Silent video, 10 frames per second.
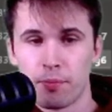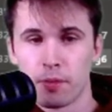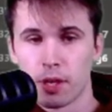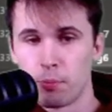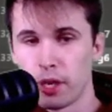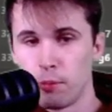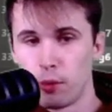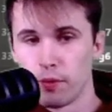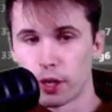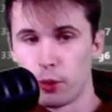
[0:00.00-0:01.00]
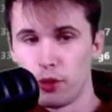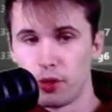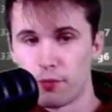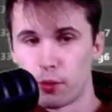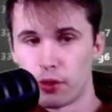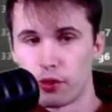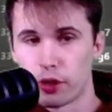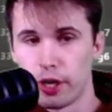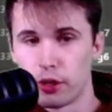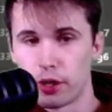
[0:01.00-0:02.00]
could play a move like queen c4 to
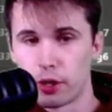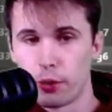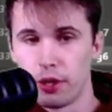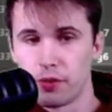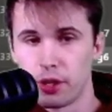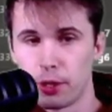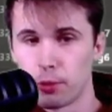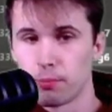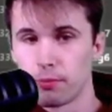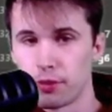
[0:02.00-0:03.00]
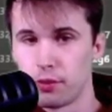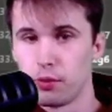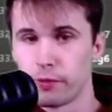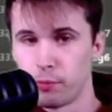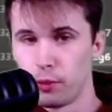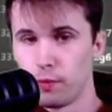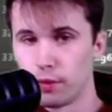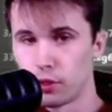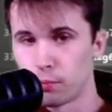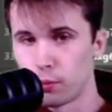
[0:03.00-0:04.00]
try and trade queens here. That's a useful move, or
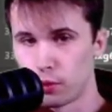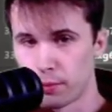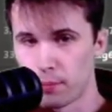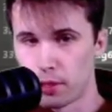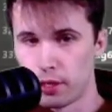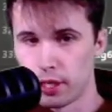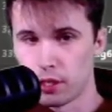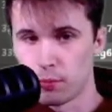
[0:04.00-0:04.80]
just push my pawn down the